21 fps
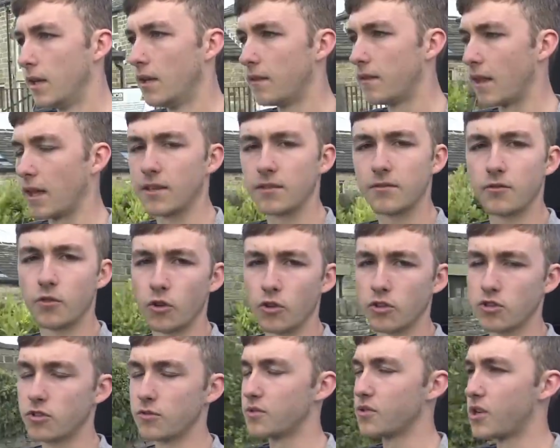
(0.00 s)
Thanks for all the
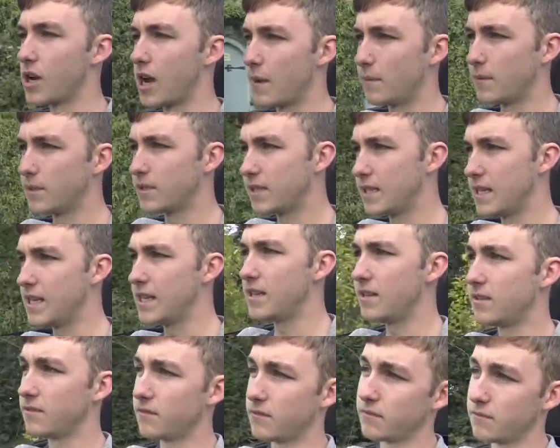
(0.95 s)
subscribers. The
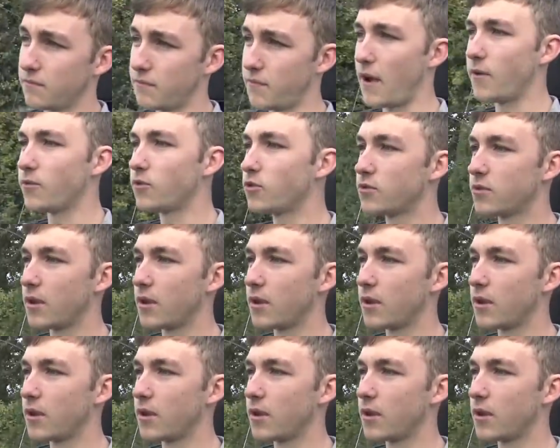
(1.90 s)
founder